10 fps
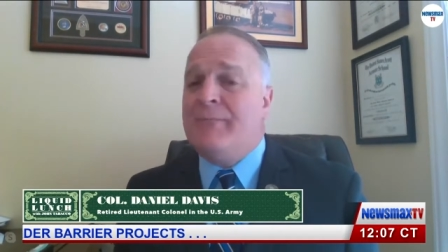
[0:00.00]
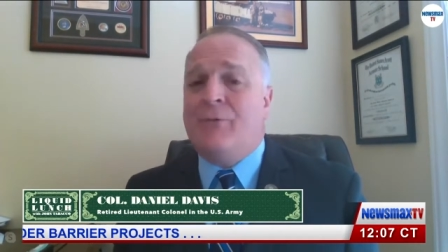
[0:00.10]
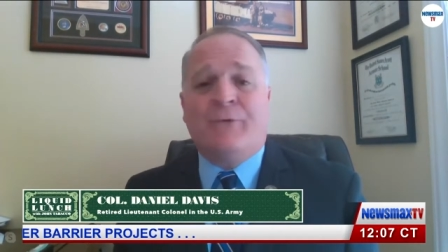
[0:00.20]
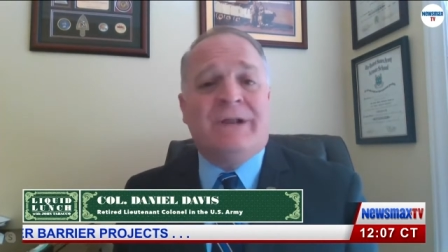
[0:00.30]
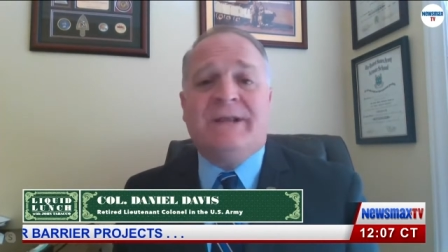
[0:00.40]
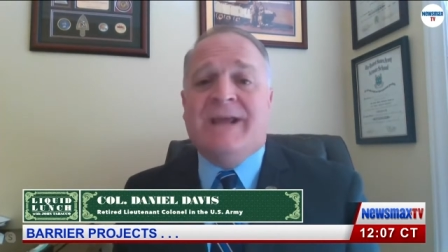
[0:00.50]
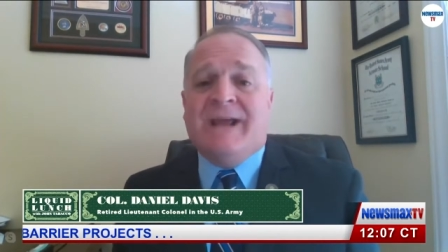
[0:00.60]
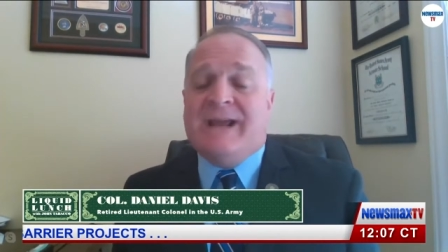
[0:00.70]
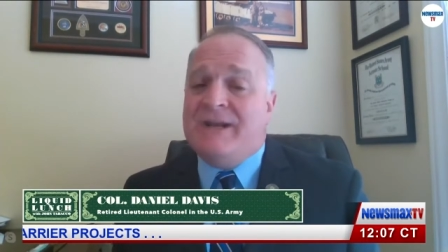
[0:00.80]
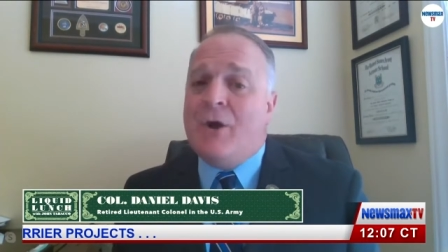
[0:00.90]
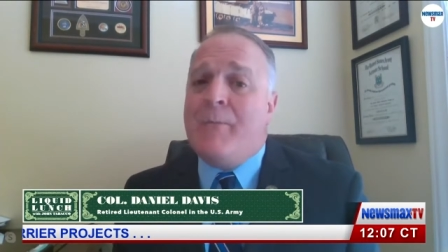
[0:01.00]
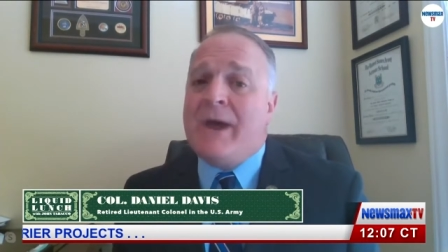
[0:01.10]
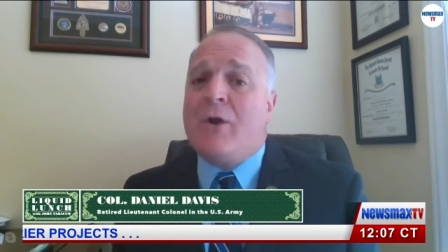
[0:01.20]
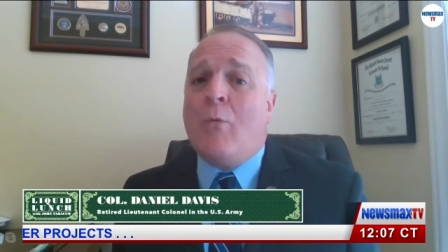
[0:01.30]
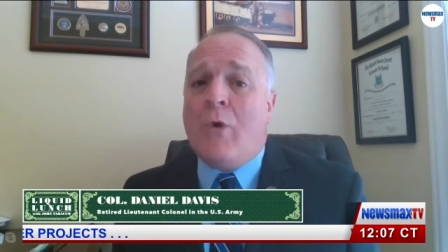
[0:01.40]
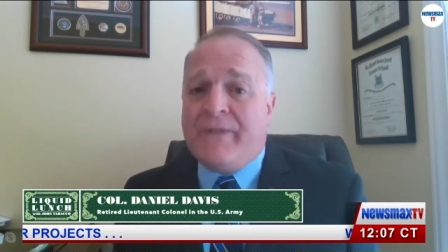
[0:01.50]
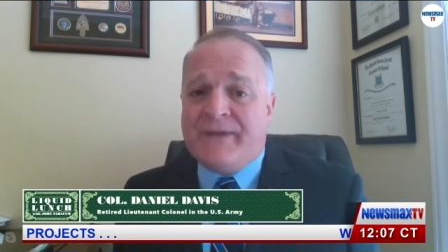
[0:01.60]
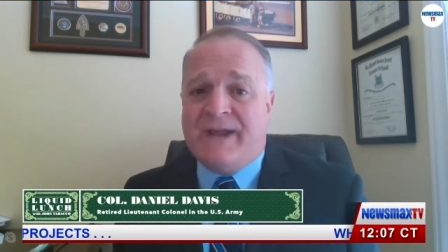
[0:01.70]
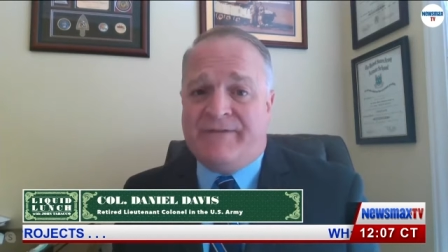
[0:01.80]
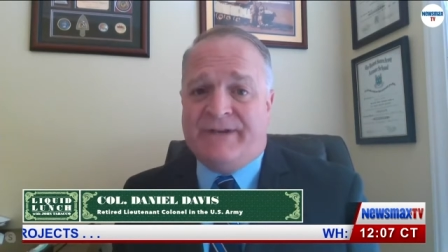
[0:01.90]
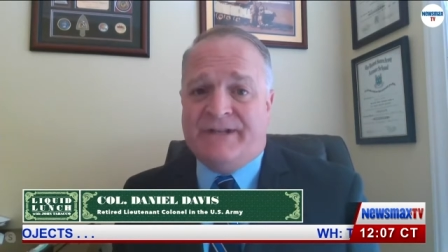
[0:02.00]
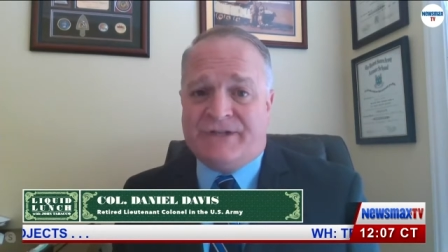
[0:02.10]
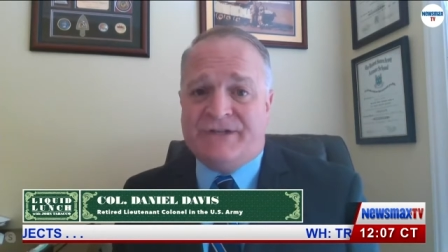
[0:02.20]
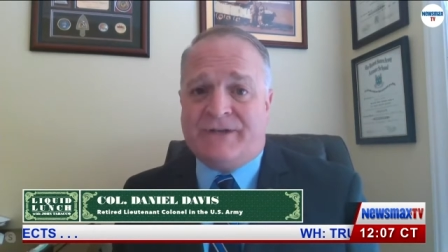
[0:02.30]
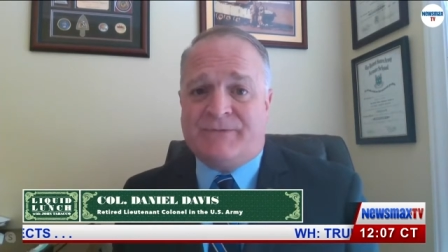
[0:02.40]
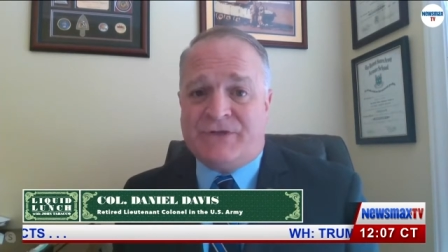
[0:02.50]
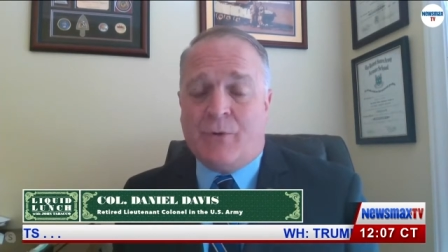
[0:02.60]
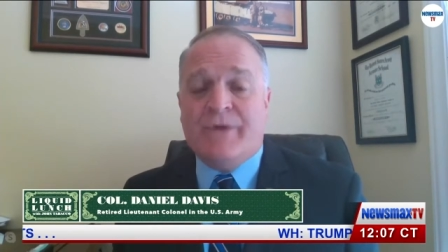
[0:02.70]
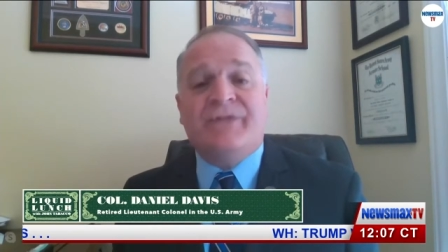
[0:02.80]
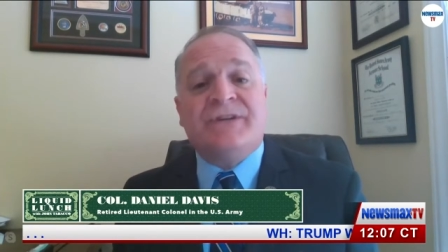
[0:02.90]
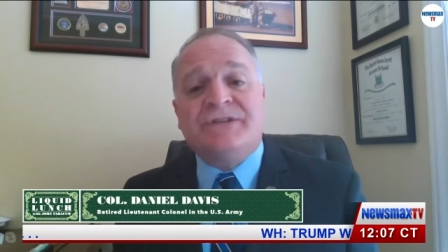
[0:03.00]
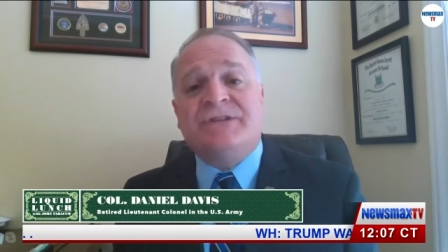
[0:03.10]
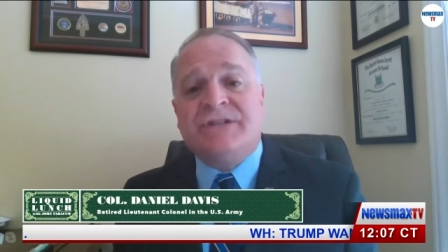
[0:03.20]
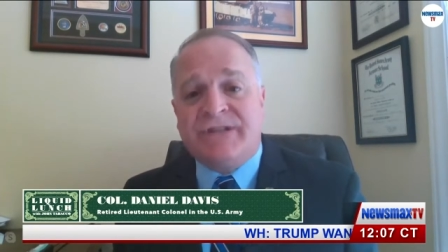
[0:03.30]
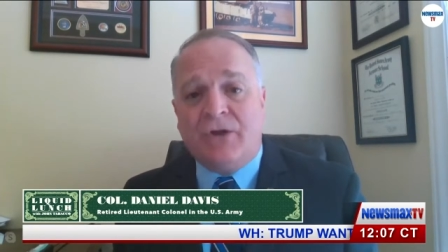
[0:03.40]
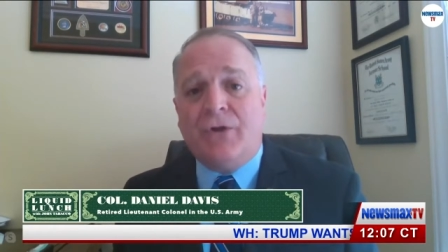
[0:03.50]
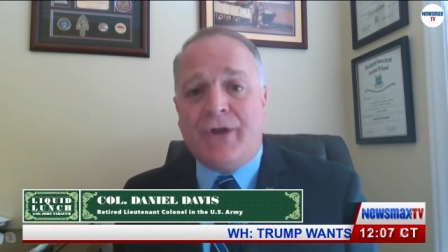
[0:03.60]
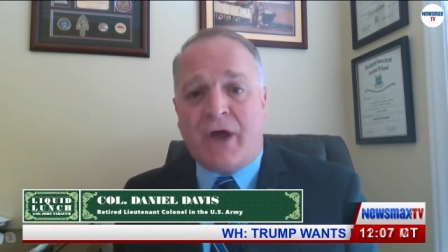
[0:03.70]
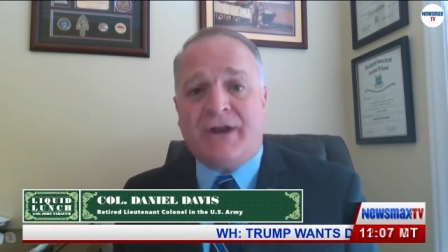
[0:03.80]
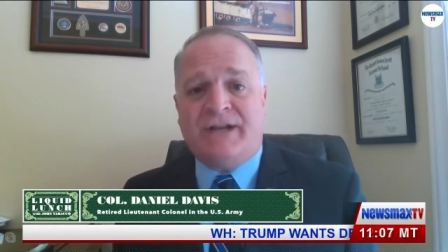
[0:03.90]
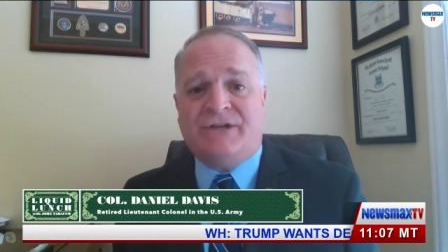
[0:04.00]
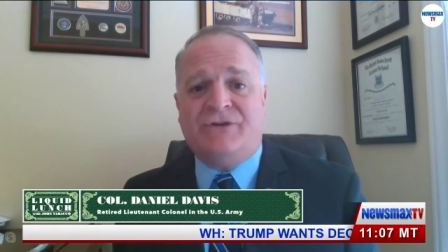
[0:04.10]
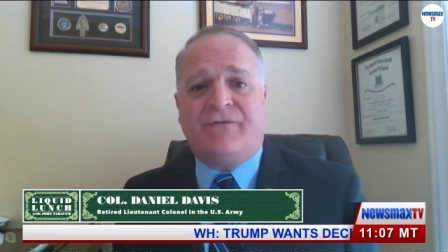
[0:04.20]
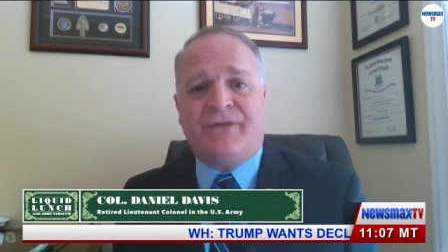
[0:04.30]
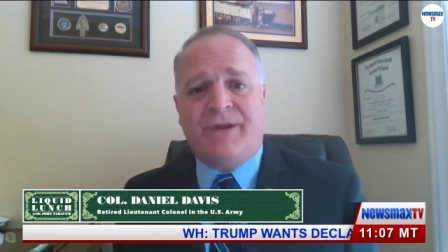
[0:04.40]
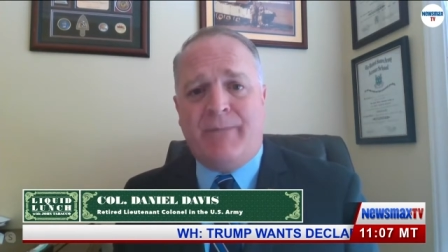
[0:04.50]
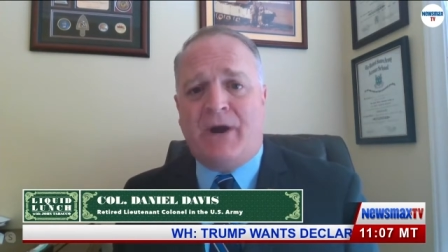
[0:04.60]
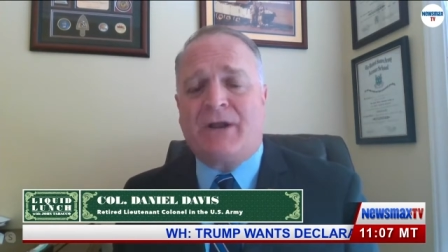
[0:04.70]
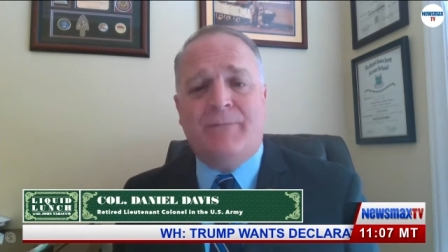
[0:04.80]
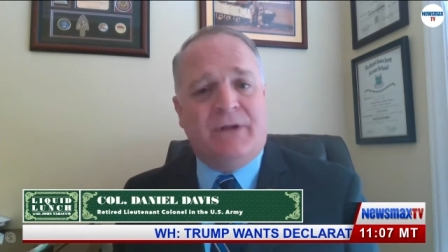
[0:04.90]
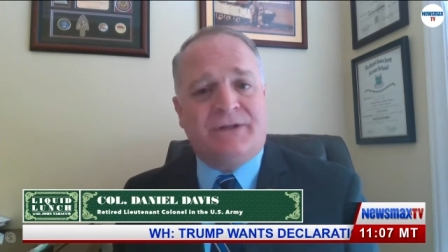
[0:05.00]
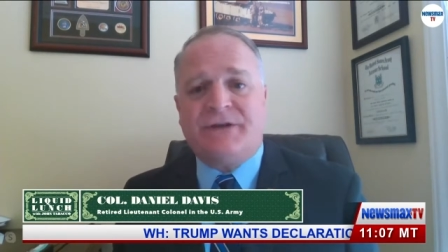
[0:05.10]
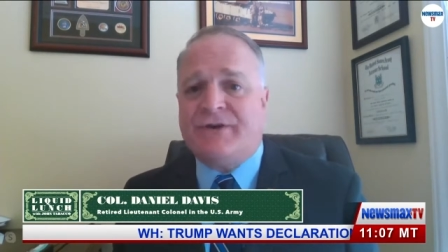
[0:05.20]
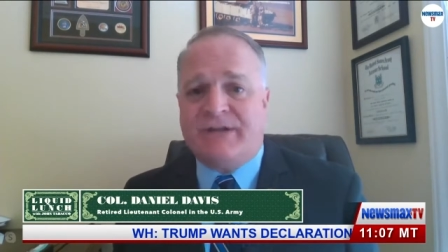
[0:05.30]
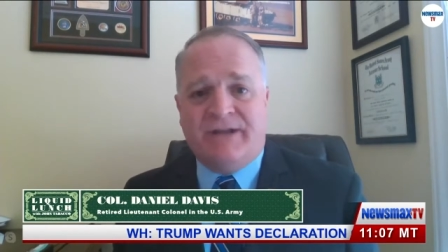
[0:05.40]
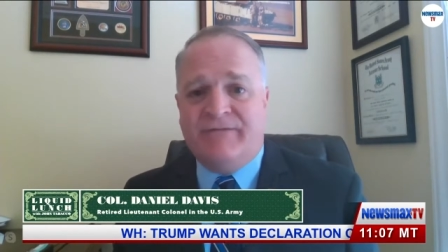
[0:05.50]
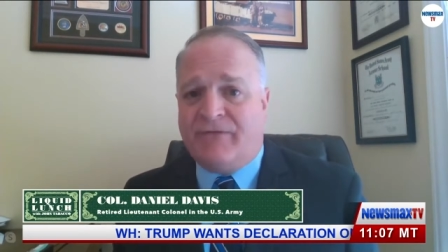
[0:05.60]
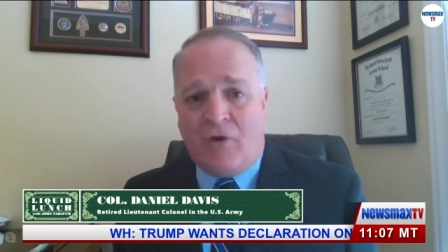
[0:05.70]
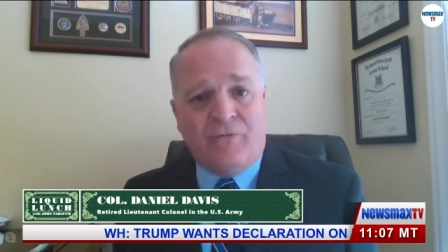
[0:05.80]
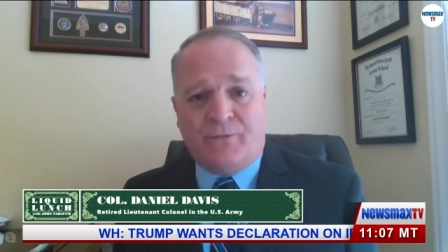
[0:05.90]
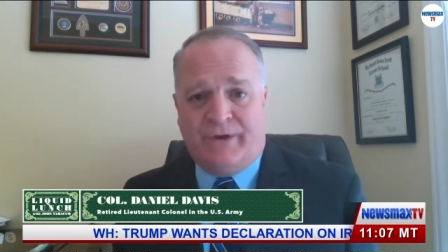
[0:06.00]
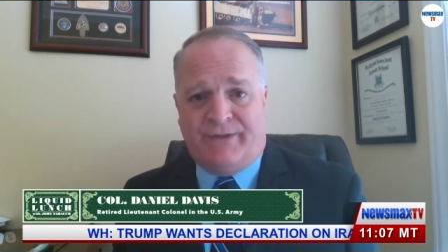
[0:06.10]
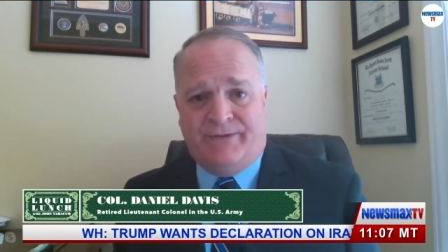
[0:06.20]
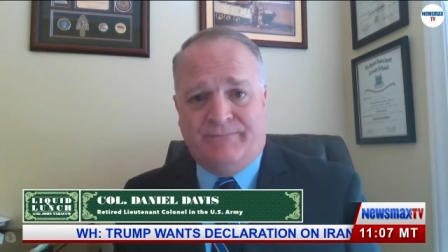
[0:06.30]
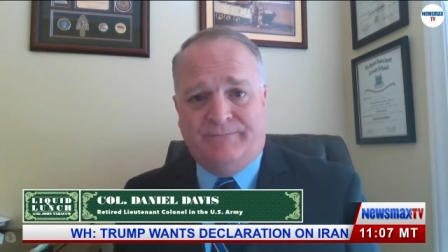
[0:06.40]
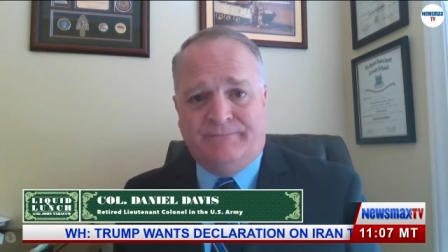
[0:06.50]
But really, no matter what the evidence ends up showing, this is still not an issue for the American military to get involved with.